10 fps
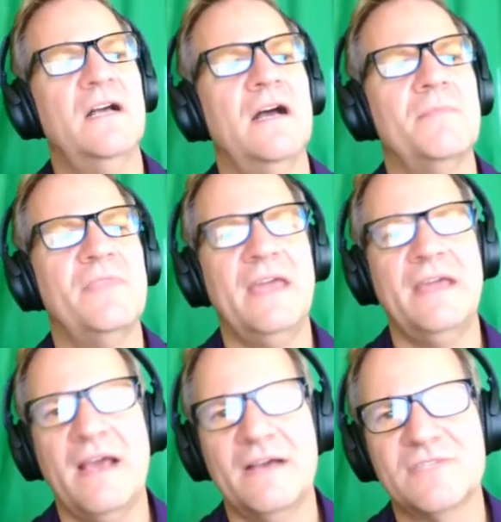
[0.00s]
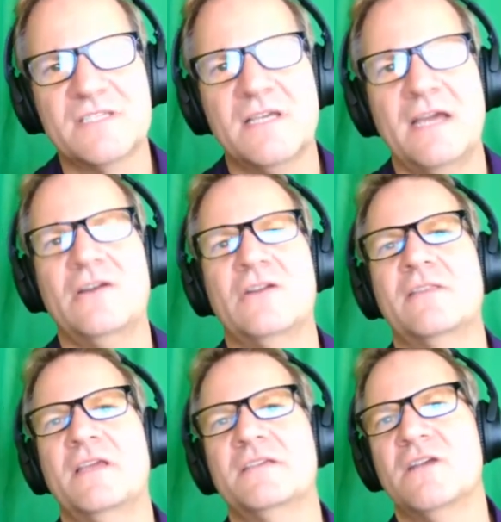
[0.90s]
They have to sign all of
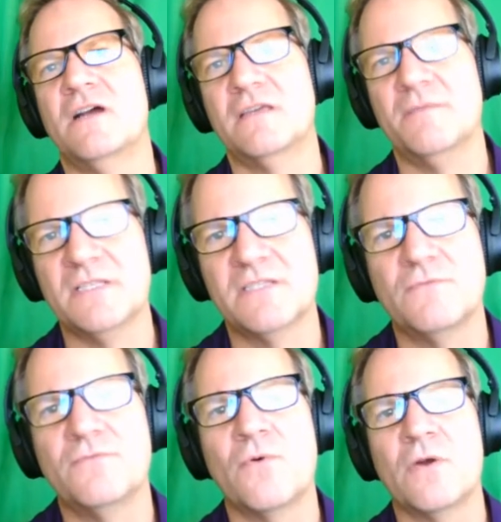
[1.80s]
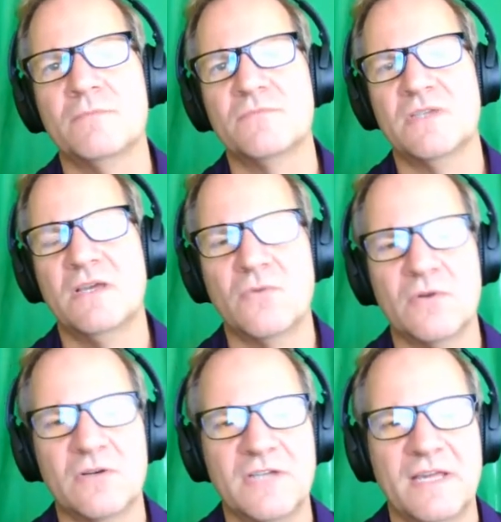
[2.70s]
these documents and forms in
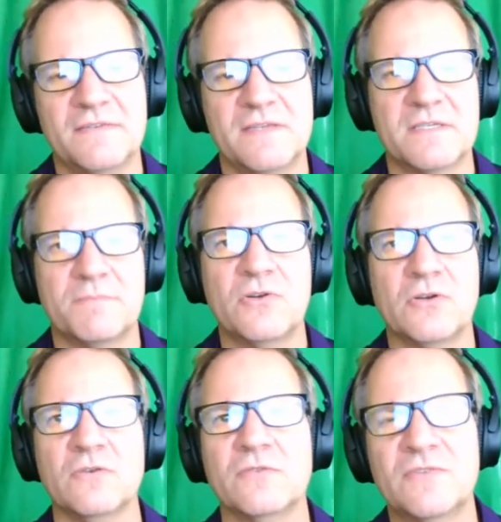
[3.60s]
order to get this approved.